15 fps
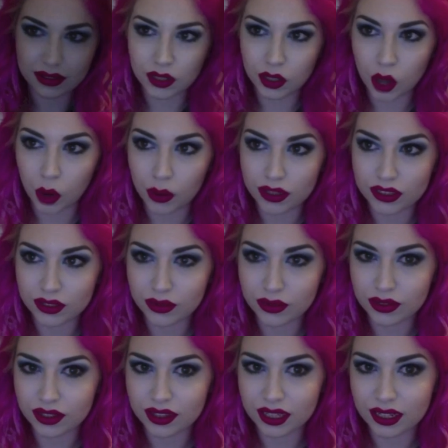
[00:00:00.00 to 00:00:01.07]
go and do the
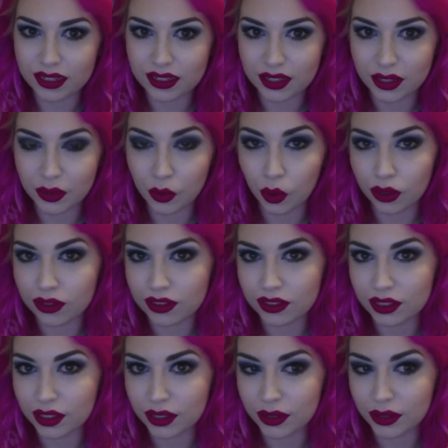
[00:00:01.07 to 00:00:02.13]
things that you want to
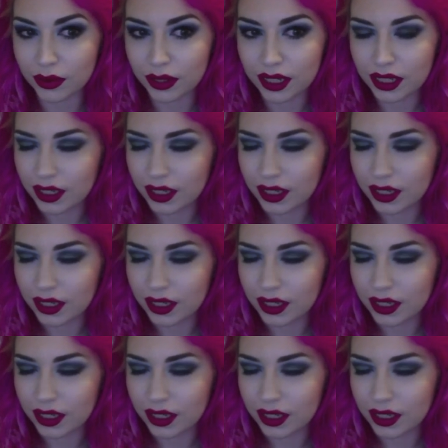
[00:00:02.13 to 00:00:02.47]
do